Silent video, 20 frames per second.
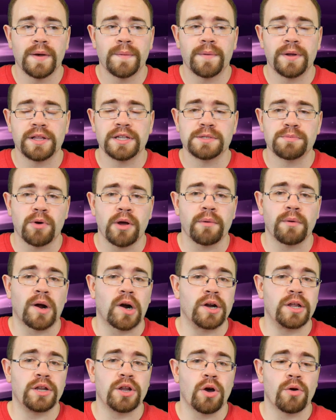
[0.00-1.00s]
but at this point, we
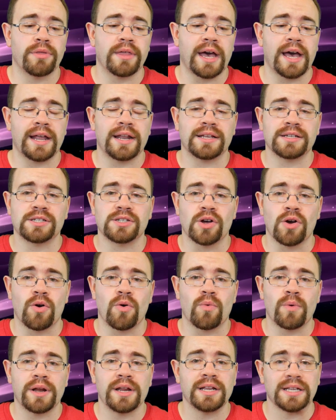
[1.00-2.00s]
already know that,
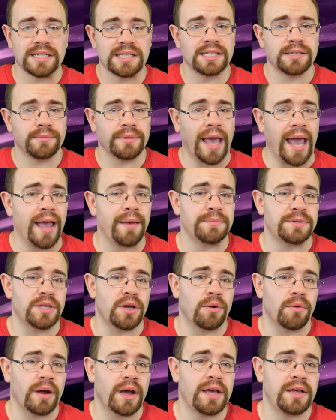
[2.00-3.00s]
so we need to see some games,
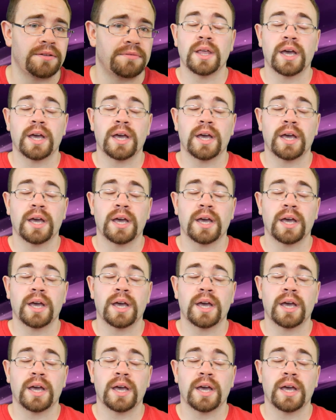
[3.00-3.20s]
though, right?